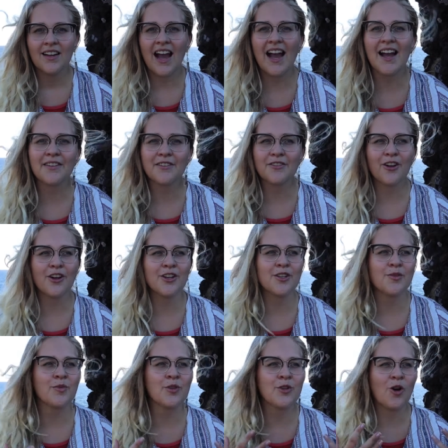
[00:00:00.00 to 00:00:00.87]
I
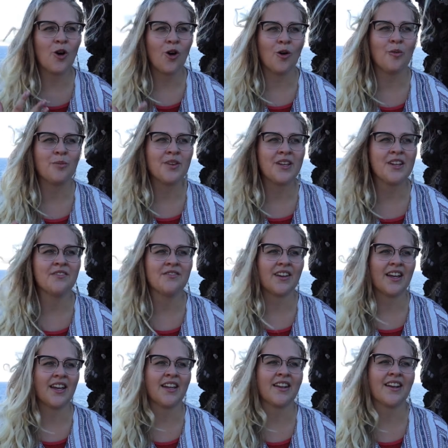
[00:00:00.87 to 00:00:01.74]
thought it would all be in
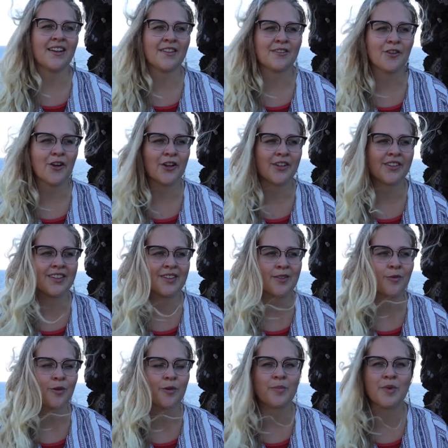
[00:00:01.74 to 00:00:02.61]
vain. I thought
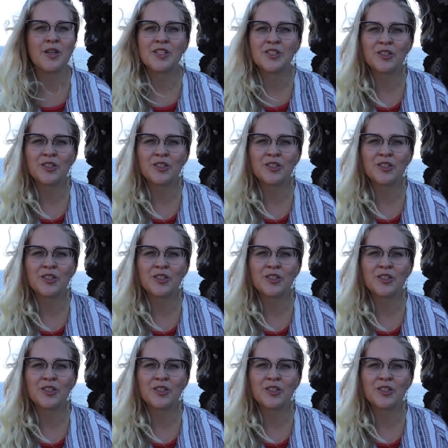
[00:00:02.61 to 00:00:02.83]
it would be